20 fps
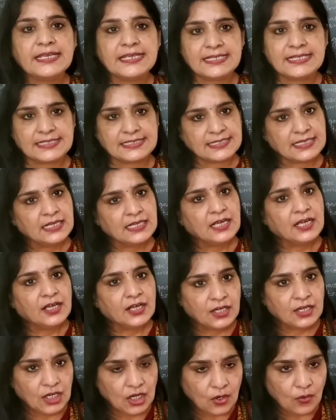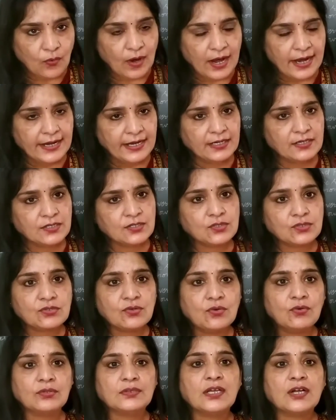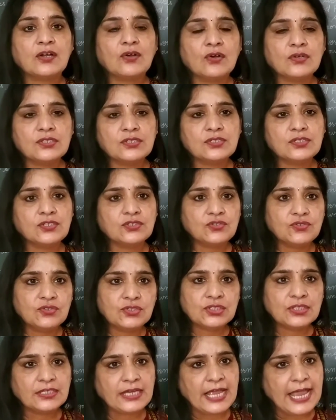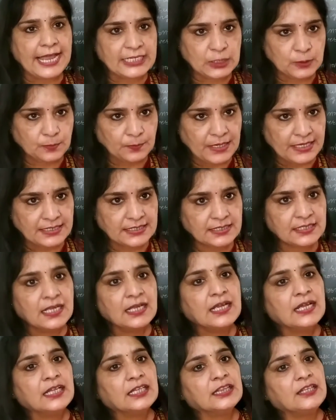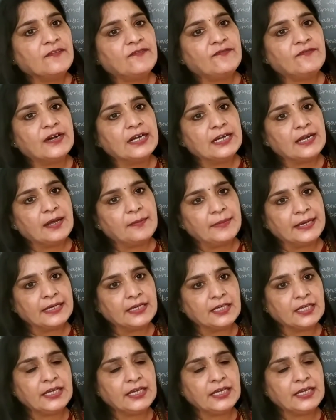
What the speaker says: is required. So the Constitution express the fundamental